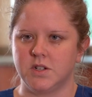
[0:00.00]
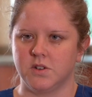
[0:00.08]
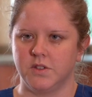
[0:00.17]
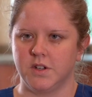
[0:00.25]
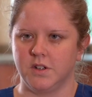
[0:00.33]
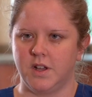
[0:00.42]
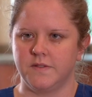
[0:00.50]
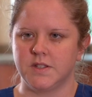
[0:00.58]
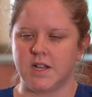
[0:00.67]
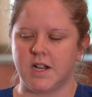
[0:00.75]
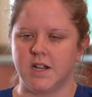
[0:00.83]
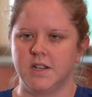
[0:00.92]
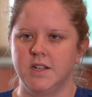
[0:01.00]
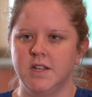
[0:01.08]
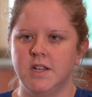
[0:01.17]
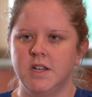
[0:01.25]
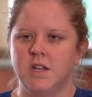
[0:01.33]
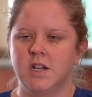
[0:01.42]
or on their left side,
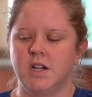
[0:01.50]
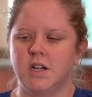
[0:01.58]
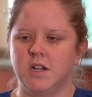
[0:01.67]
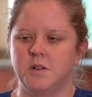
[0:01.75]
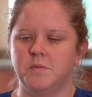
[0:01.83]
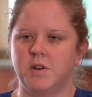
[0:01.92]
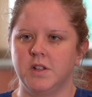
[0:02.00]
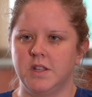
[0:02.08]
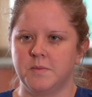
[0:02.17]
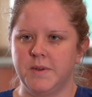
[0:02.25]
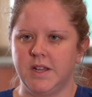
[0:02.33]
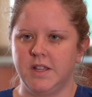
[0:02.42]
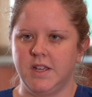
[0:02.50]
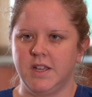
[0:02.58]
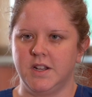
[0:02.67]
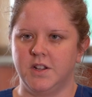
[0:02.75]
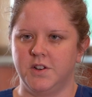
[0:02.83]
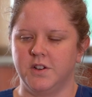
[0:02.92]
on their belly
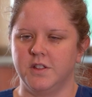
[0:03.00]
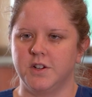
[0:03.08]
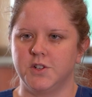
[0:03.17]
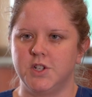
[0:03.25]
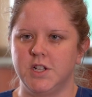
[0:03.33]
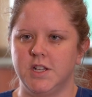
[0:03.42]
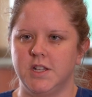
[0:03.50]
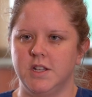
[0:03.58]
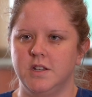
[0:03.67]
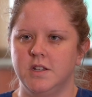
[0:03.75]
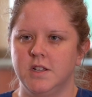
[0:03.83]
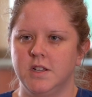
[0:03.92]
and under their chin.